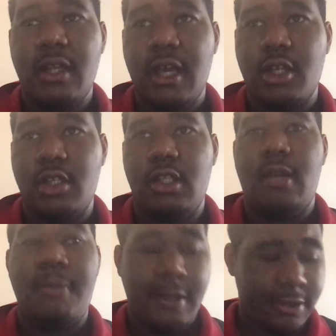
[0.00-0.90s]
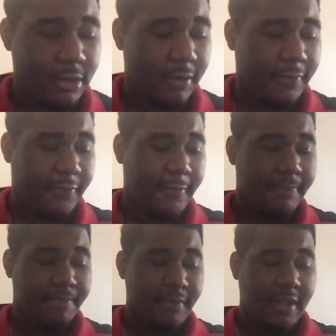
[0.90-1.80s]
action and it pays off
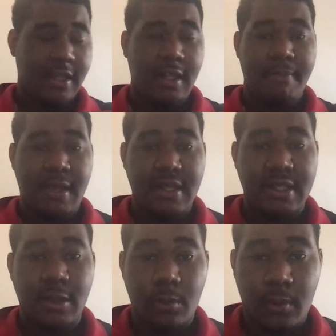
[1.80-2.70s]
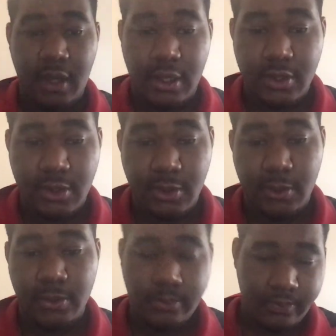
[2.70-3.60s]
in an amazing way.
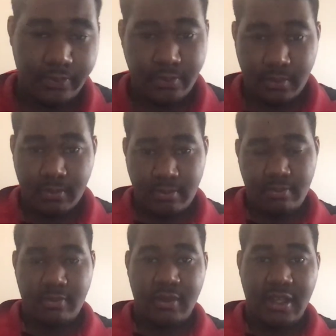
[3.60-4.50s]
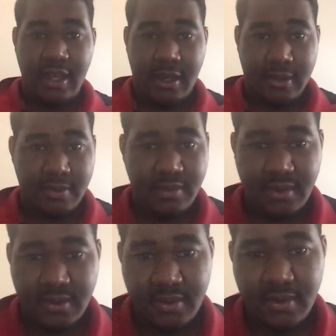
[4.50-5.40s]
So yeah.
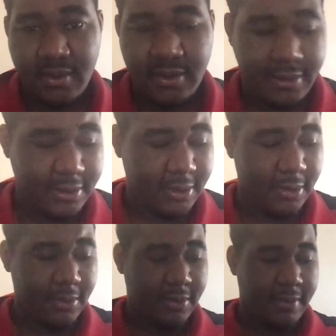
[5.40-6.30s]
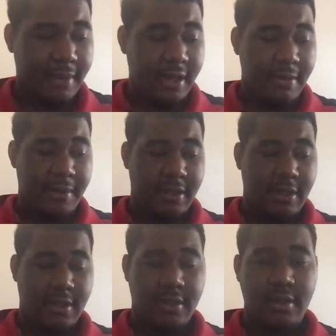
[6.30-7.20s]
So in my
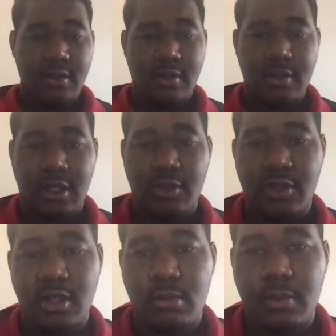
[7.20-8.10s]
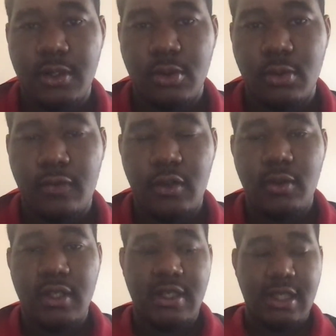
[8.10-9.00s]
opinion, and to sum up this review,
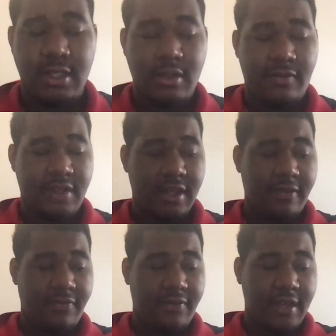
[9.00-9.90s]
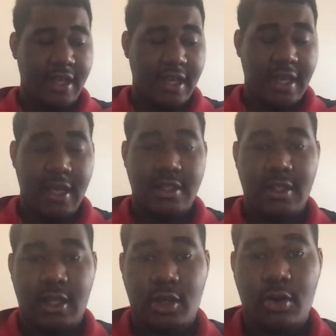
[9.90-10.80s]
The Seeds of Death is an
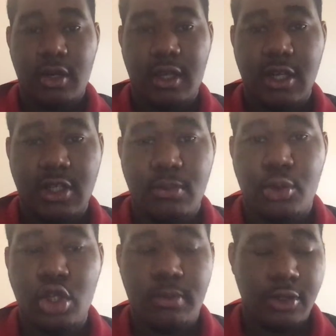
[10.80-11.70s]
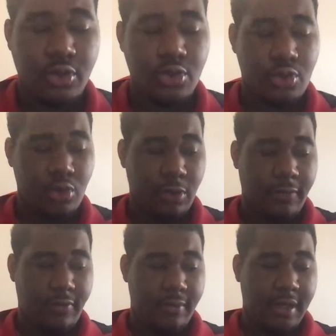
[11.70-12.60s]
iconic and is a monumental story
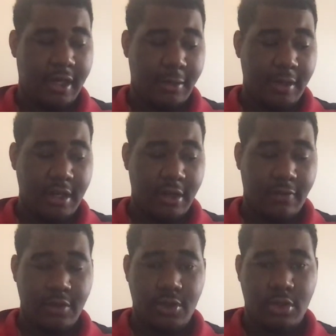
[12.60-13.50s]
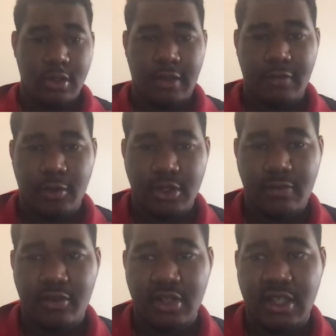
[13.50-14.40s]
for me. I really love this story, and if it wasn't
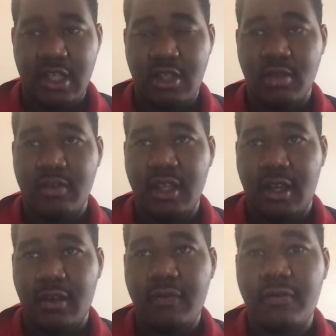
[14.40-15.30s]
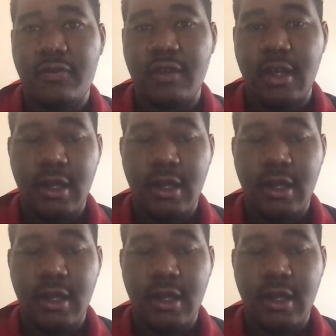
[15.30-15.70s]
for The Seeds of Death,